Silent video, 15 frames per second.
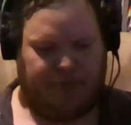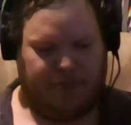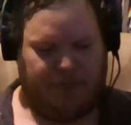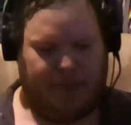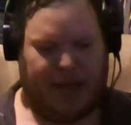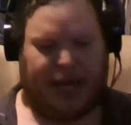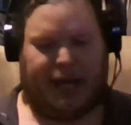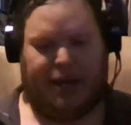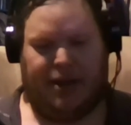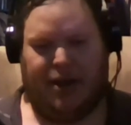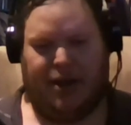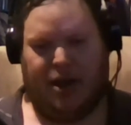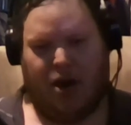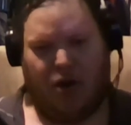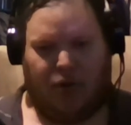make it
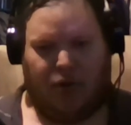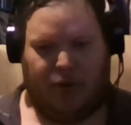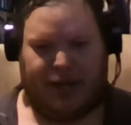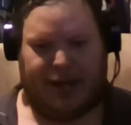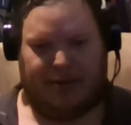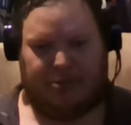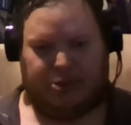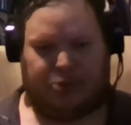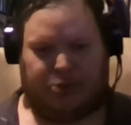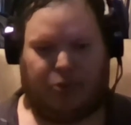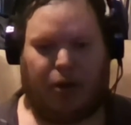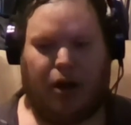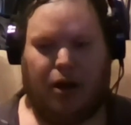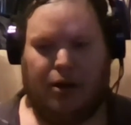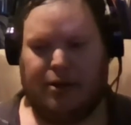known that it was
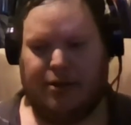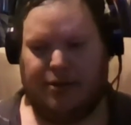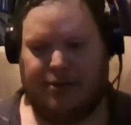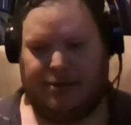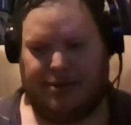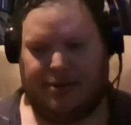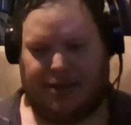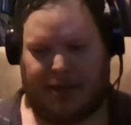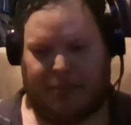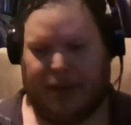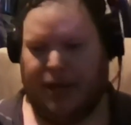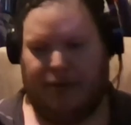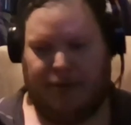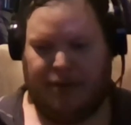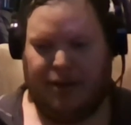wrong. I mean,